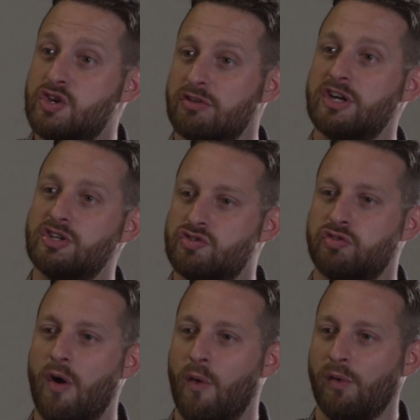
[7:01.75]
you're in
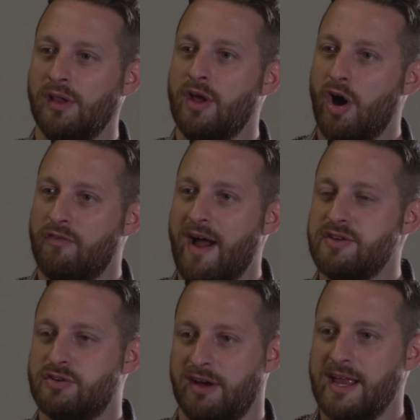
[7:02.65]
control of how
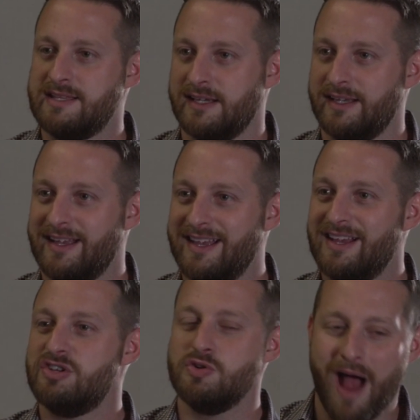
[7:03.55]
you create it.
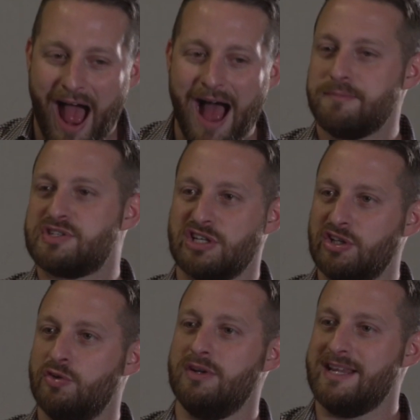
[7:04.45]
You
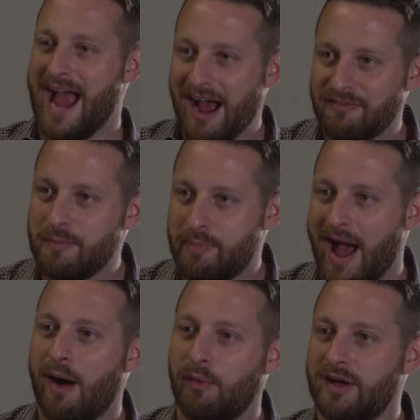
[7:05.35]
absolutely have the
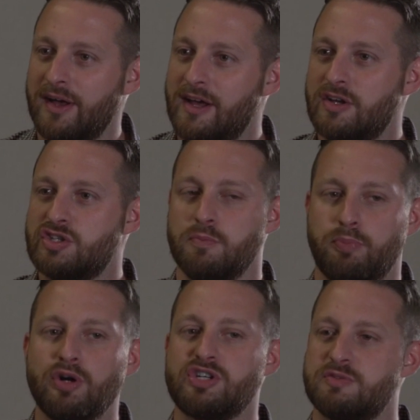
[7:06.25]
power to
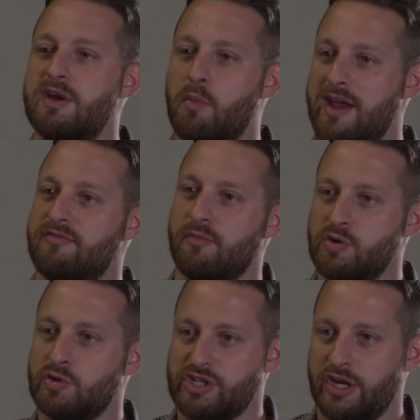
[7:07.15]
push me away from
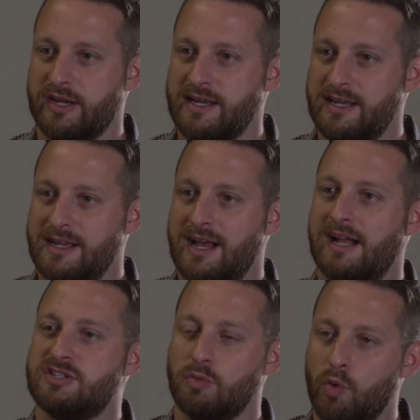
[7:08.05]
your journey
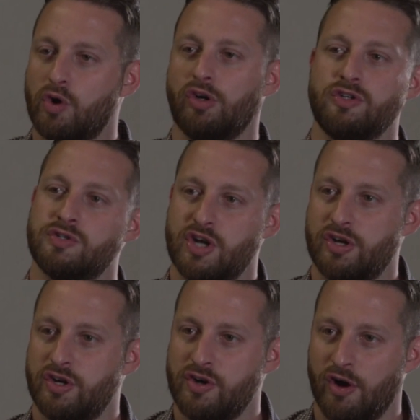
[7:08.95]
and to walk on your
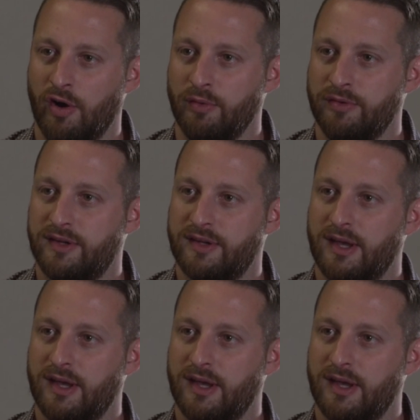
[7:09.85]
journey on your own.